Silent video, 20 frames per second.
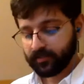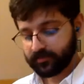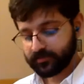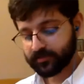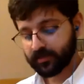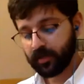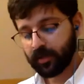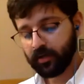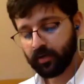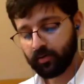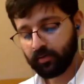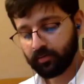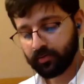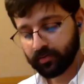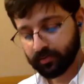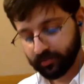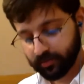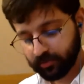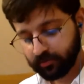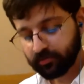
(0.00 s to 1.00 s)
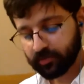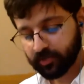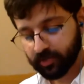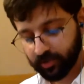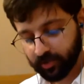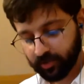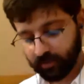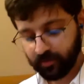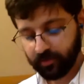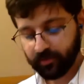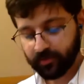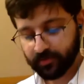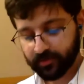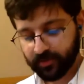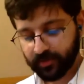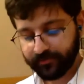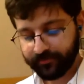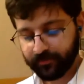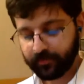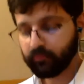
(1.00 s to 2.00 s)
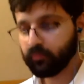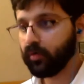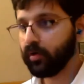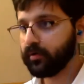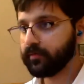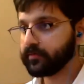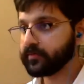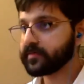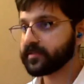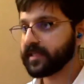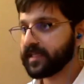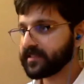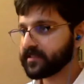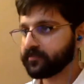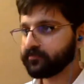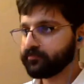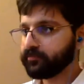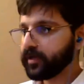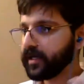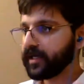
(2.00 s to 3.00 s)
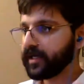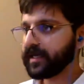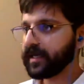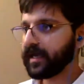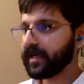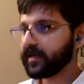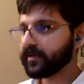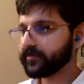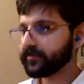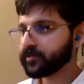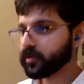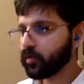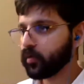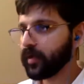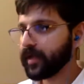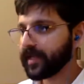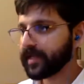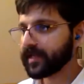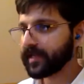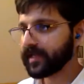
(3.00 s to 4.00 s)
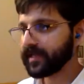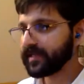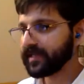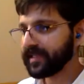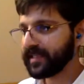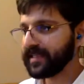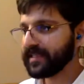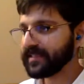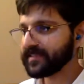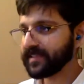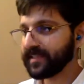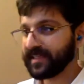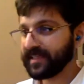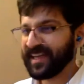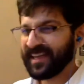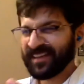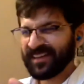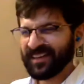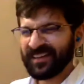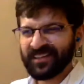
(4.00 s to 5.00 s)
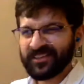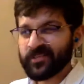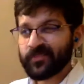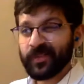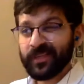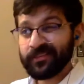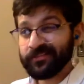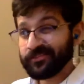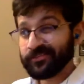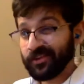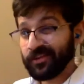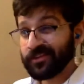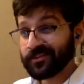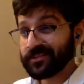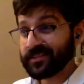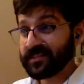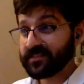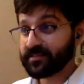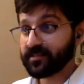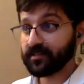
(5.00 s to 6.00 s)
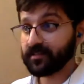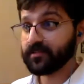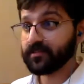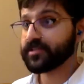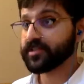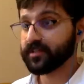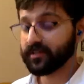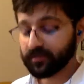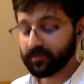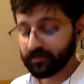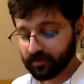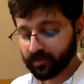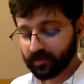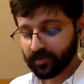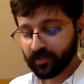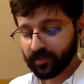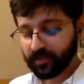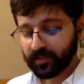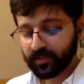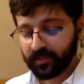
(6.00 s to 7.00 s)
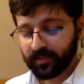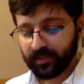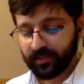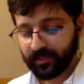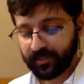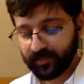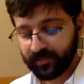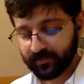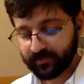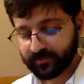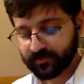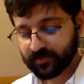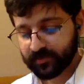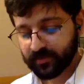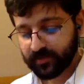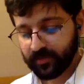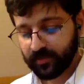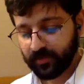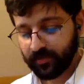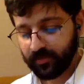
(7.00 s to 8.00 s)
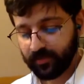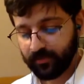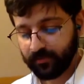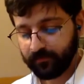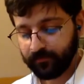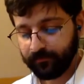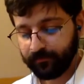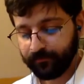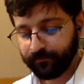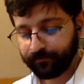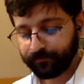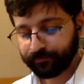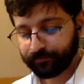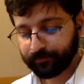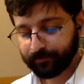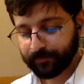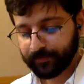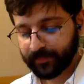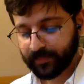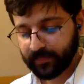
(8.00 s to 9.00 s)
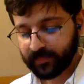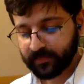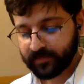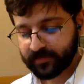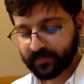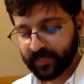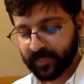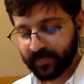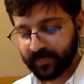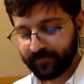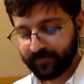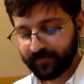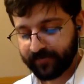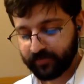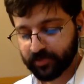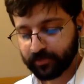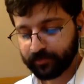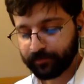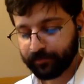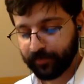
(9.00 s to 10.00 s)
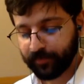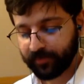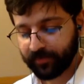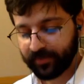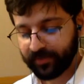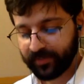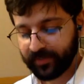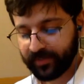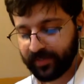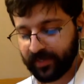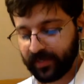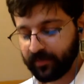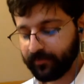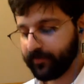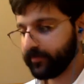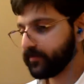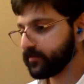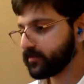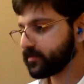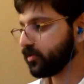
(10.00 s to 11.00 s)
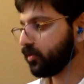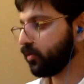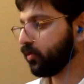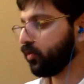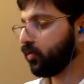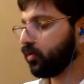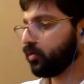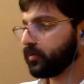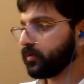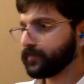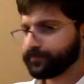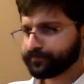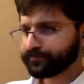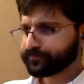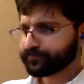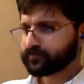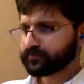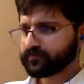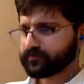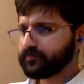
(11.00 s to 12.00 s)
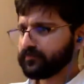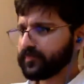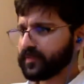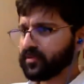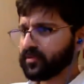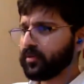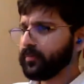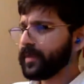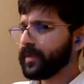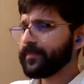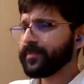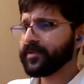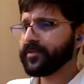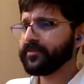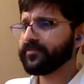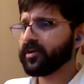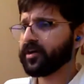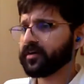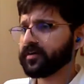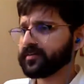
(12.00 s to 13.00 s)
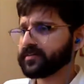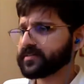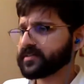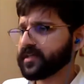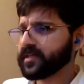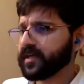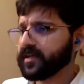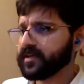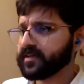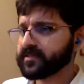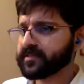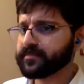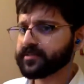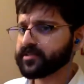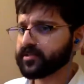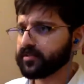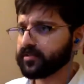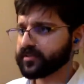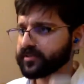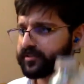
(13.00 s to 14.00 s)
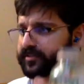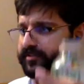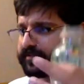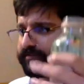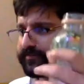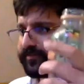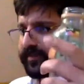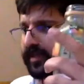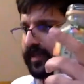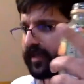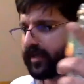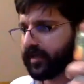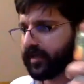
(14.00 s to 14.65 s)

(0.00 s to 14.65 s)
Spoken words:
So you could, if you want, as a really kind of quick and easy and a little bit dirty solution, is say if it was your body element, or maybe you've got some sort of